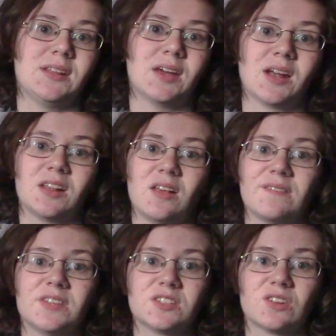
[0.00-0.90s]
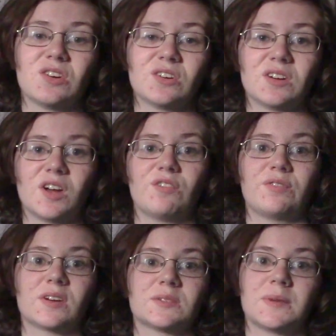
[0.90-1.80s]
that I love this song
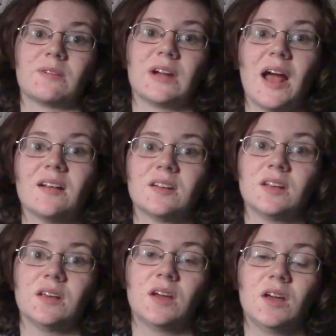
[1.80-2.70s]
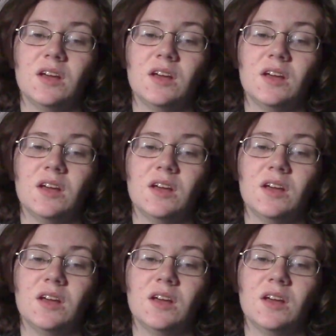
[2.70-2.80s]
affects my reality